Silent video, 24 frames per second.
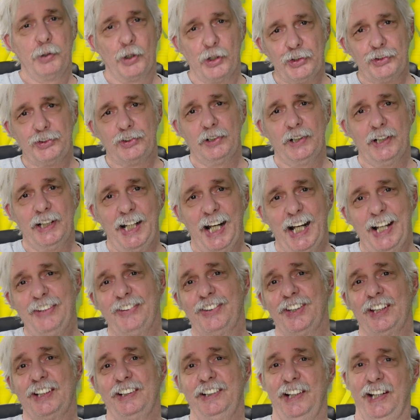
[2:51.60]
Personally, I
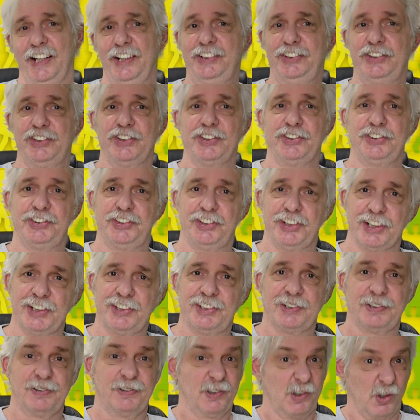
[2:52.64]
think nature is
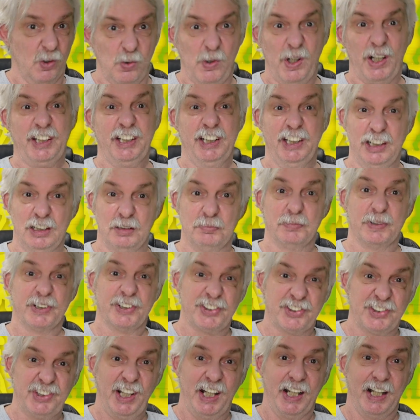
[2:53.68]
just correcting a
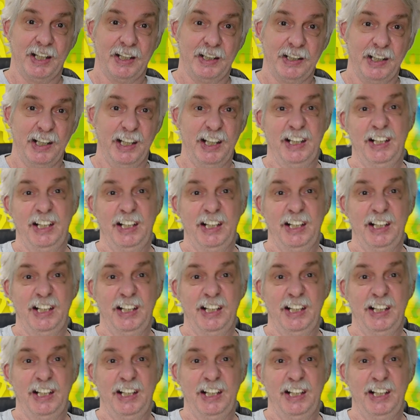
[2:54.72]
mistake,